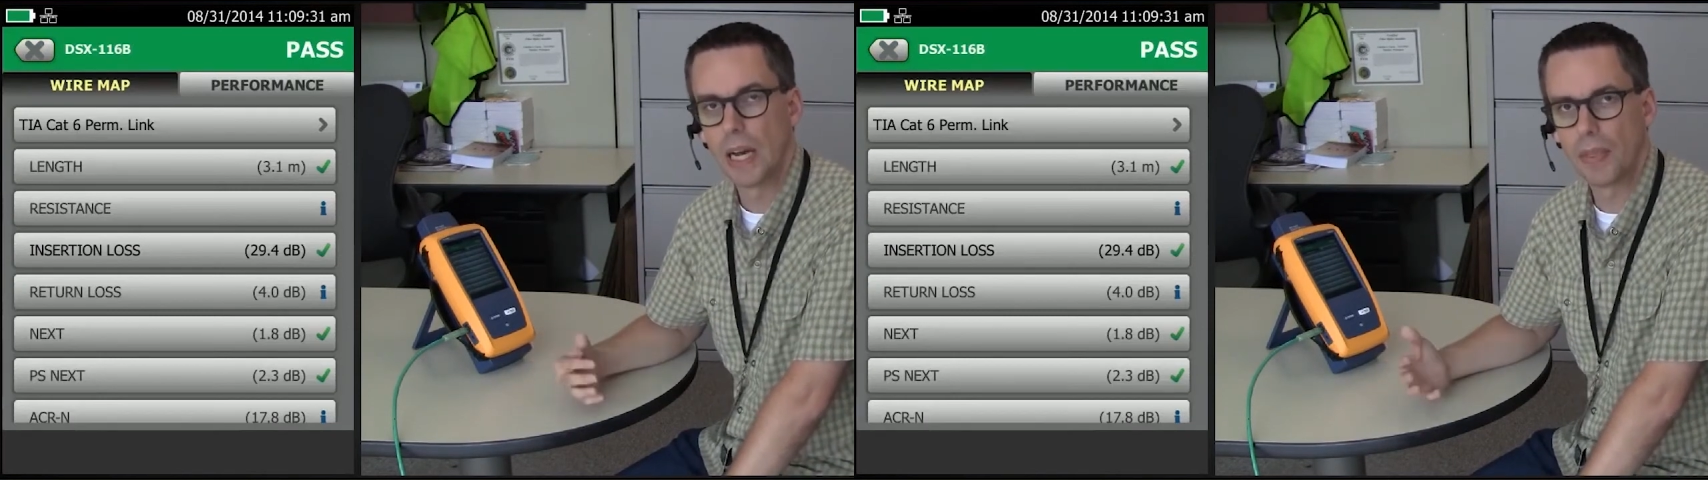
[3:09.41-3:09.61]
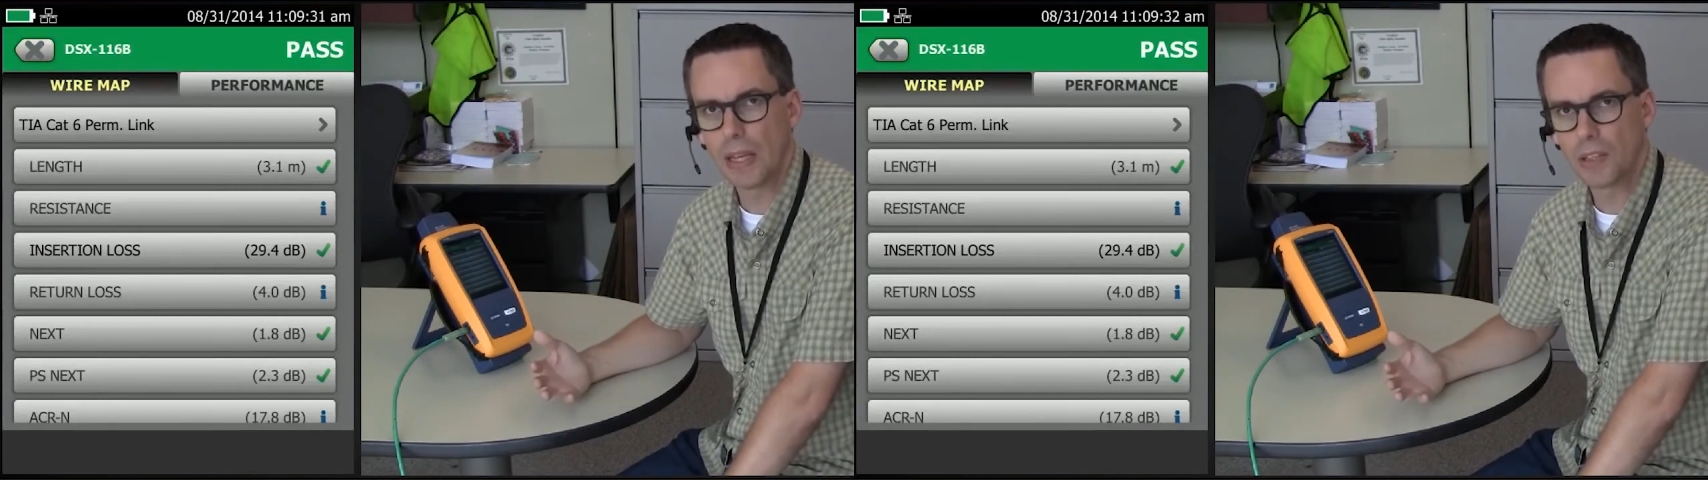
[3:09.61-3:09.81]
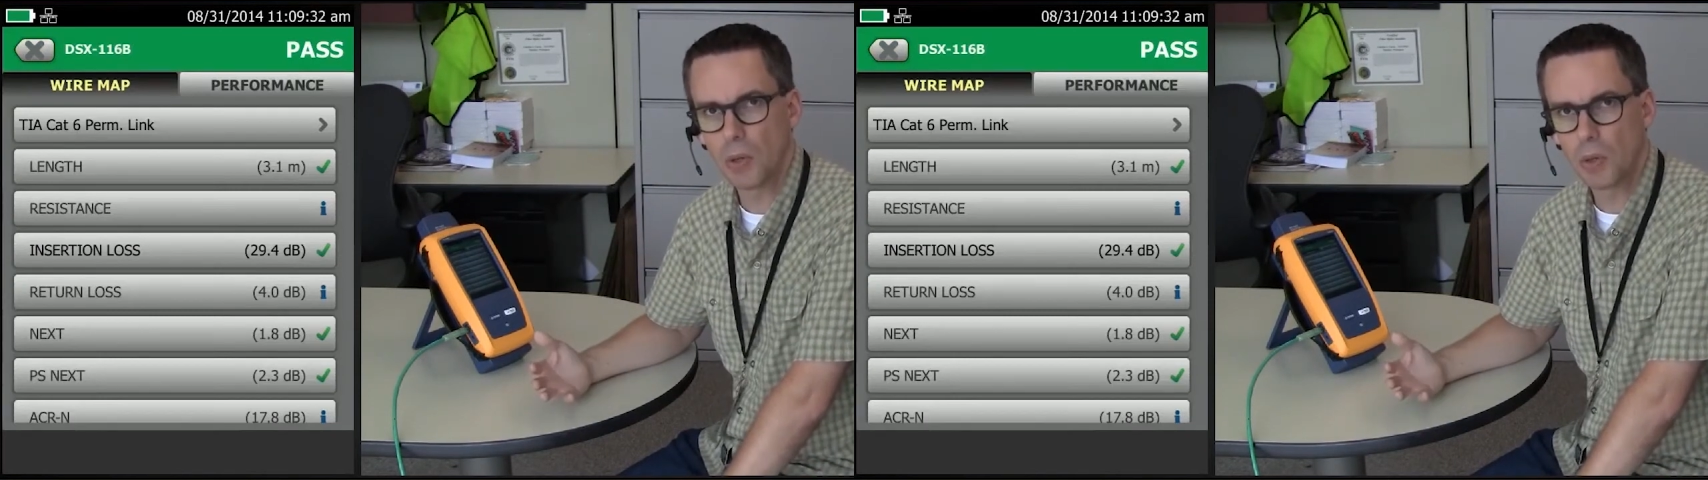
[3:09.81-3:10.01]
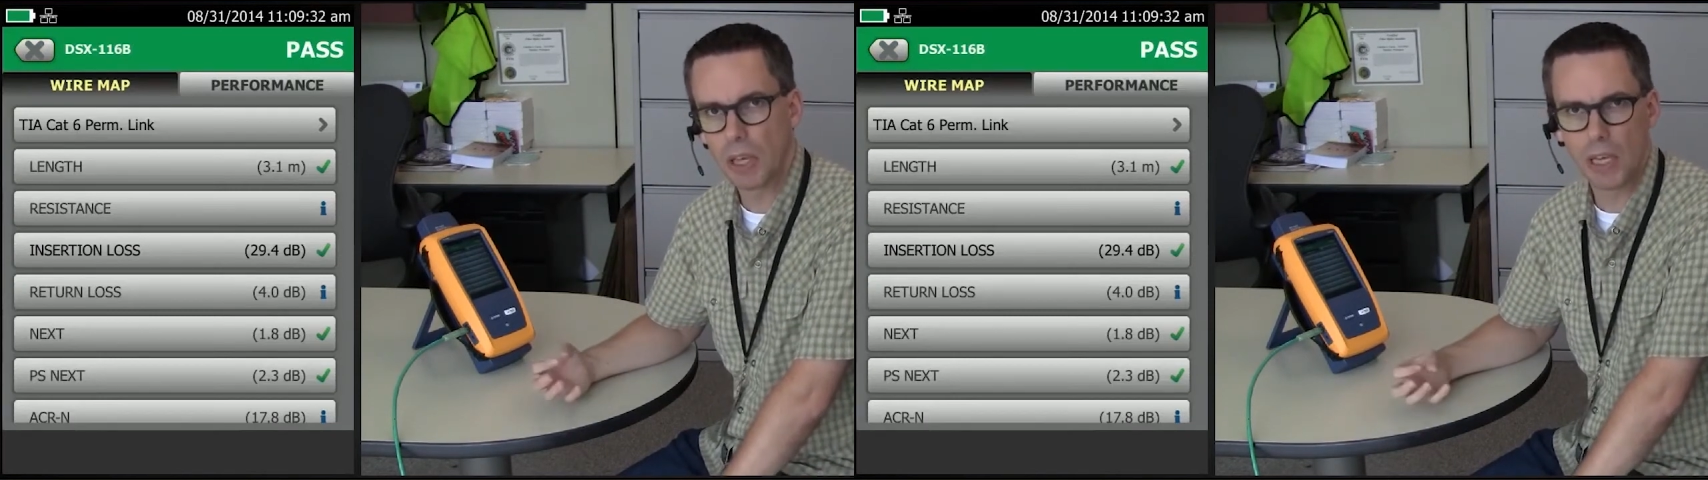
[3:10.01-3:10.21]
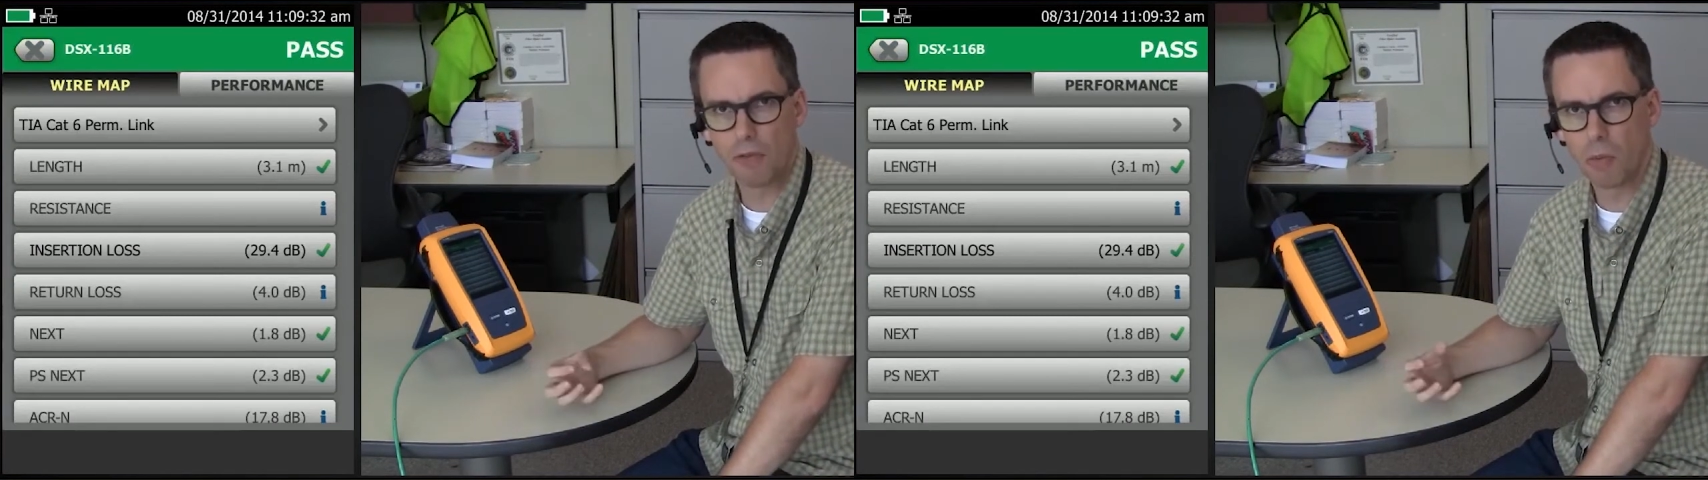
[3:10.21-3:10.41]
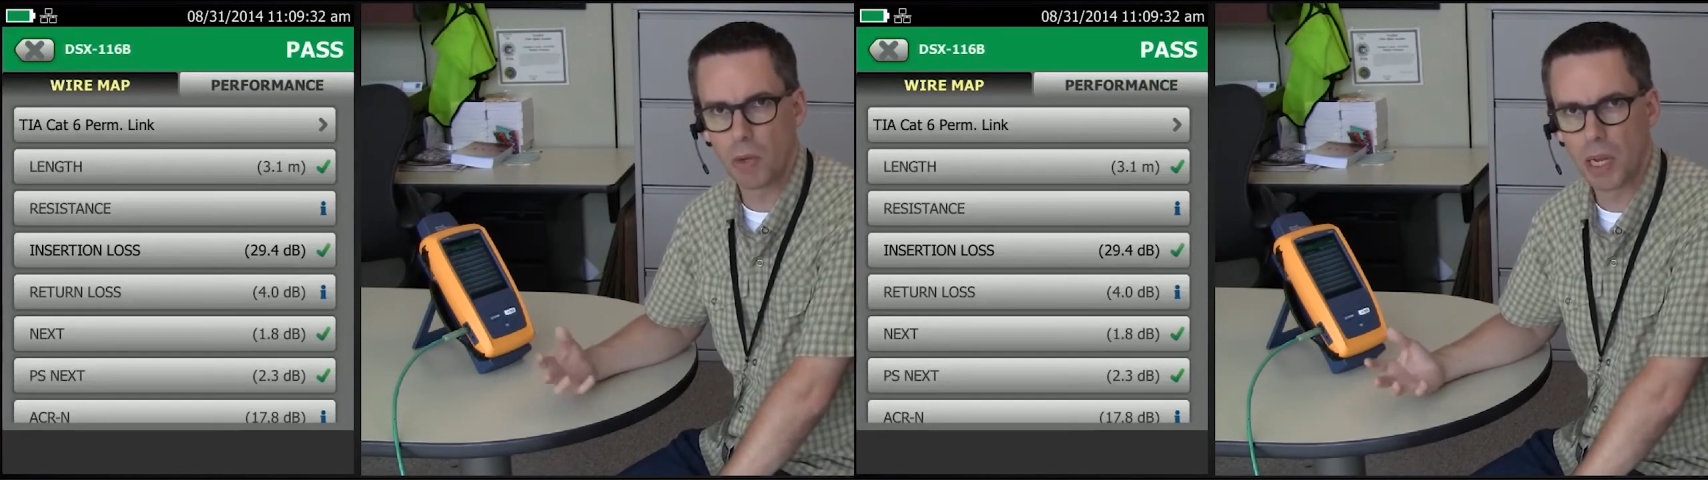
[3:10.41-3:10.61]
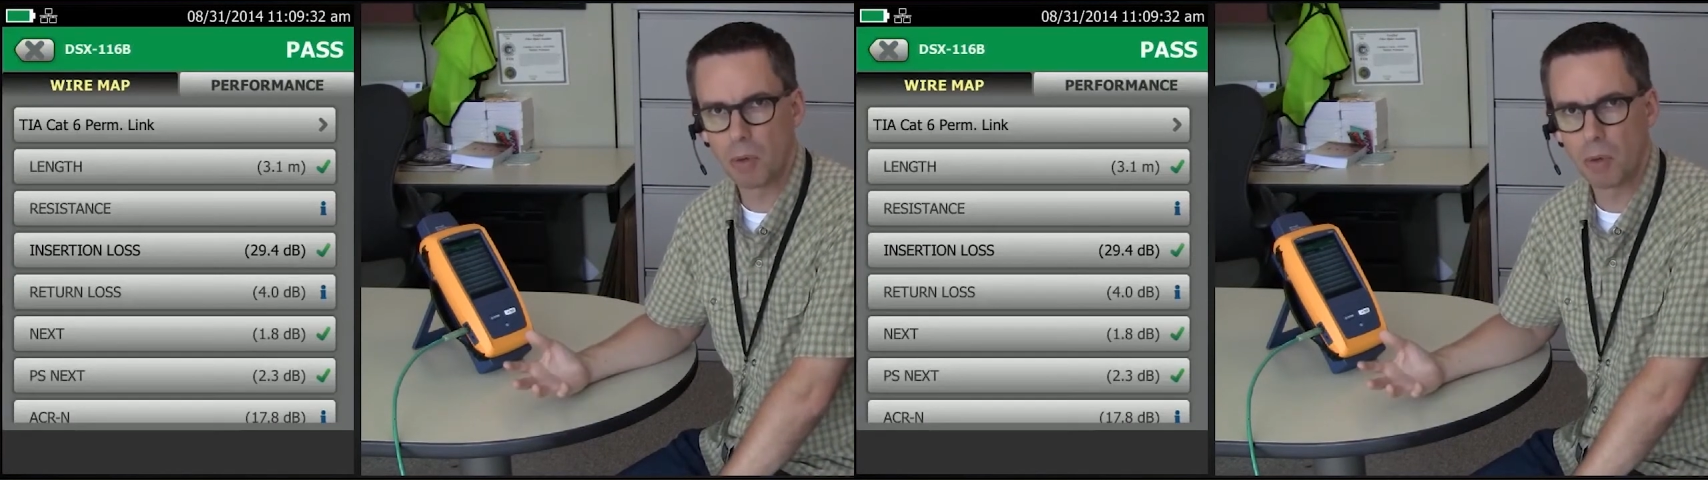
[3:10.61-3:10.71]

And that's okay from an